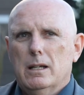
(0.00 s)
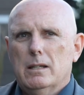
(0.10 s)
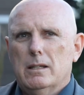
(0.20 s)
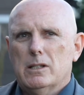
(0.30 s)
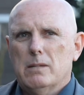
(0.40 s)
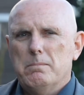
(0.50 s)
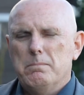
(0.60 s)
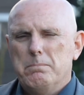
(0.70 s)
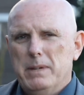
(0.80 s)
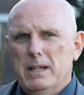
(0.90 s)
There's a
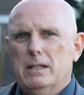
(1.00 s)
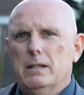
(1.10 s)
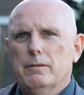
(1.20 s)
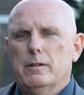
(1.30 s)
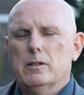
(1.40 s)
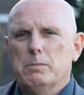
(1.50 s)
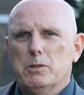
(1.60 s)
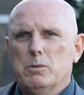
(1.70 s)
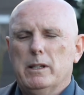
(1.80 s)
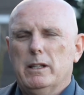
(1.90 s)
big difference
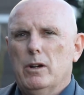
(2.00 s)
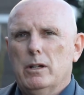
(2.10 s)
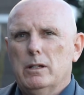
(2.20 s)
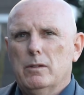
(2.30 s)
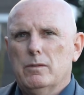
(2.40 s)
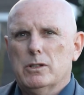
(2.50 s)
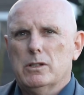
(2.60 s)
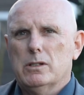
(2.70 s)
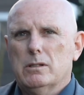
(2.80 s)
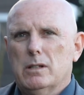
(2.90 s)
between the idea of
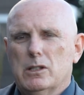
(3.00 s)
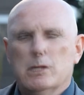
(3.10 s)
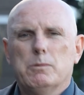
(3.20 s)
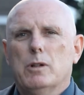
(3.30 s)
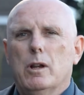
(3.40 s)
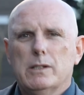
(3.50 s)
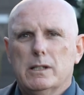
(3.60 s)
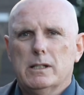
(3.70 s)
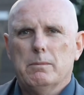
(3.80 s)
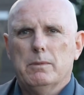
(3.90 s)
just conceptualising
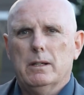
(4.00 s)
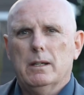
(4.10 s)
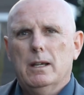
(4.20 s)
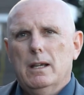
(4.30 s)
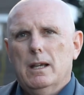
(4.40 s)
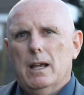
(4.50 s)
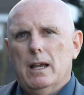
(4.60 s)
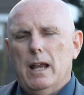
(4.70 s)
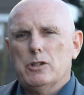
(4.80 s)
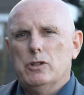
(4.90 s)
something
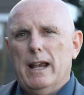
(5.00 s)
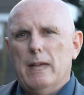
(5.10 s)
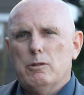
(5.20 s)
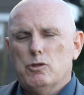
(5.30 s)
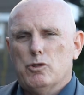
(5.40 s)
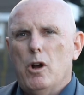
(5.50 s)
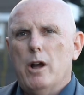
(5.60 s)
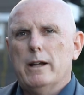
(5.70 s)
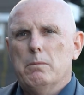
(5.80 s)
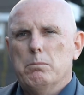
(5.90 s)
and actually
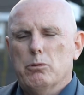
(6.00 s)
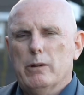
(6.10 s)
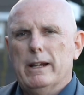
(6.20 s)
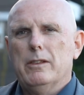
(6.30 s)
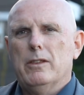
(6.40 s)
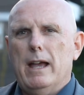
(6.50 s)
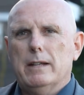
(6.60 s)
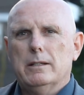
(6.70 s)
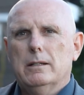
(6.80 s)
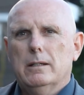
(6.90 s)
trying to bring
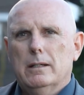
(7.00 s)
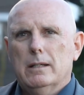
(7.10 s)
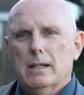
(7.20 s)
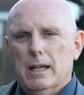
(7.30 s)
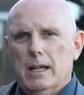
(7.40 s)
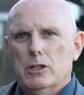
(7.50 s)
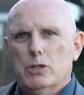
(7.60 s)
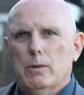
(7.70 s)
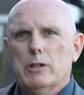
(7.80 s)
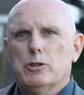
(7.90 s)
that
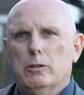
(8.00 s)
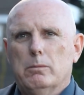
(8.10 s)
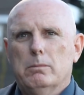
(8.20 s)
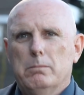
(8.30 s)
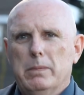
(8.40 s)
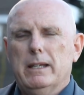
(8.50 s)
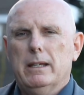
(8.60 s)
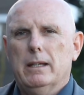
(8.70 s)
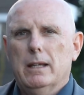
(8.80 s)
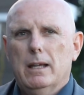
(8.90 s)
into actual
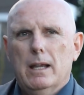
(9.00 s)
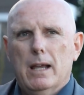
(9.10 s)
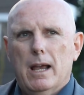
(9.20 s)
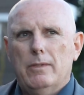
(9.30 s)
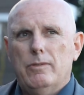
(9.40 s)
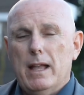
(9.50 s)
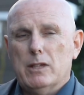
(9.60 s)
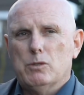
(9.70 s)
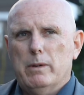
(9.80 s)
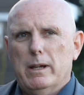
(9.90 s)
being. And
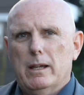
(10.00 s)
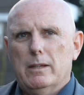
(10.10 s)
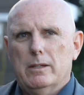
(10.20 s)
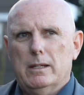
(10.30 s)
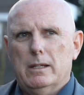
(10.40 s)
that's where the